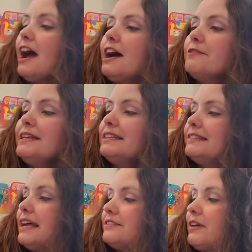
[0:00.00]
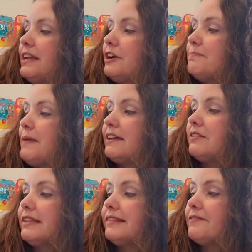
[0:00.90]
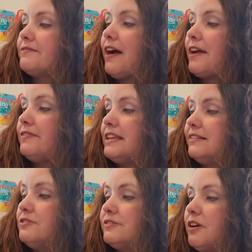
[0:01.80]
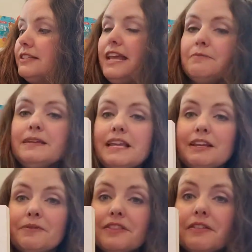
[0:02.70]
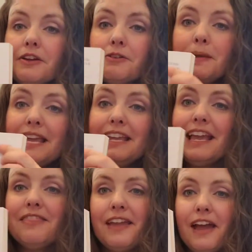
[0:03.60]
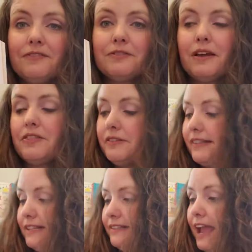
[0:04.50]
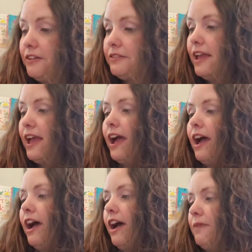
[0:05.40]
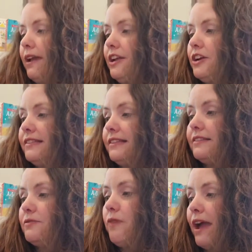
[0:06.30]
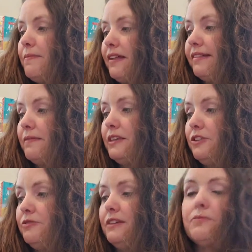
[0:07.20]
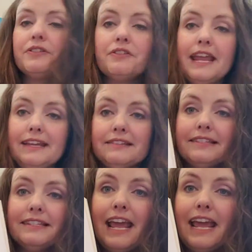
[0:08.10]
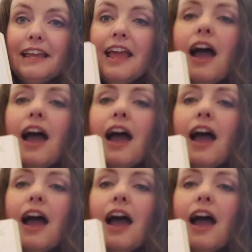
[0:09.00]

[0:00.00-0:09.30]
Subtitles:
It says right here, make a list of 5 things you saw today beginning with the letter P, and they have to write those things down. Right here it says, write about something you did with your hands today.